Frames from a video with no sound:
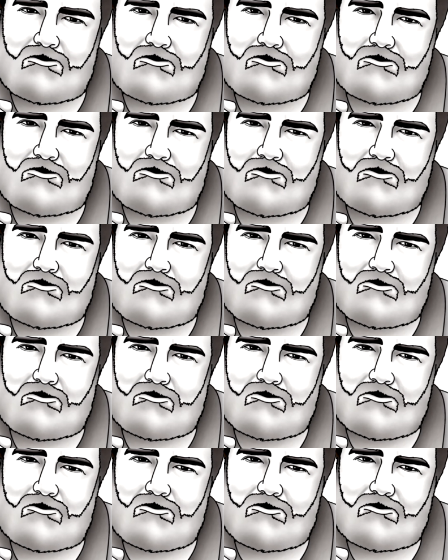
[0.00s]

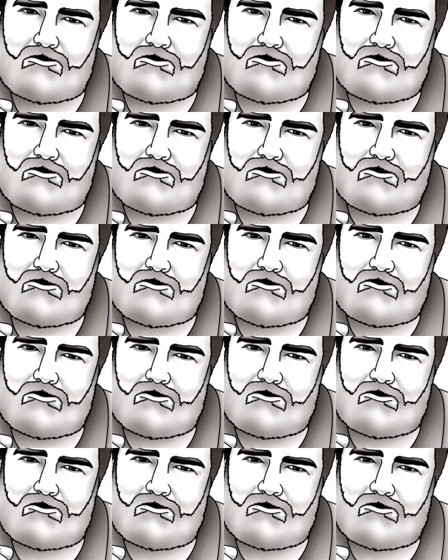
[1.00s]

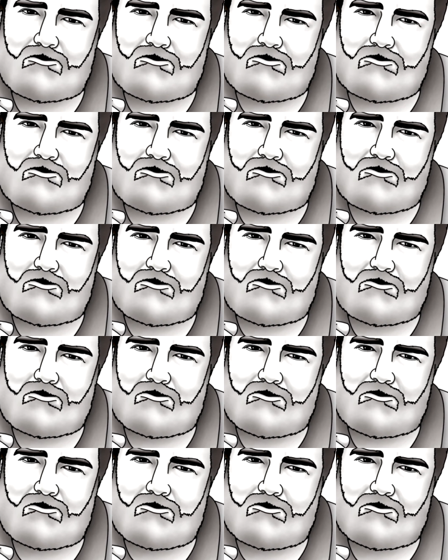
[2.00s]
(no one is talking)